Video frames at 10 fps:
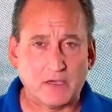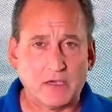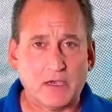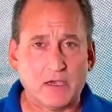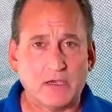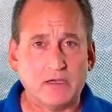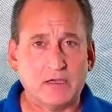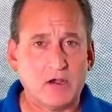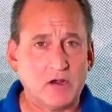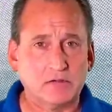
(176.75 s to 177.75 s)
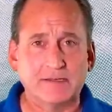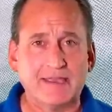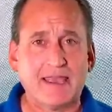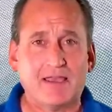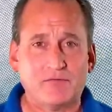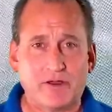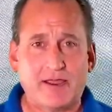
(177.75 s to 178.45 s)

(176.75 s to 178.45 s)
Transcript: hardly ever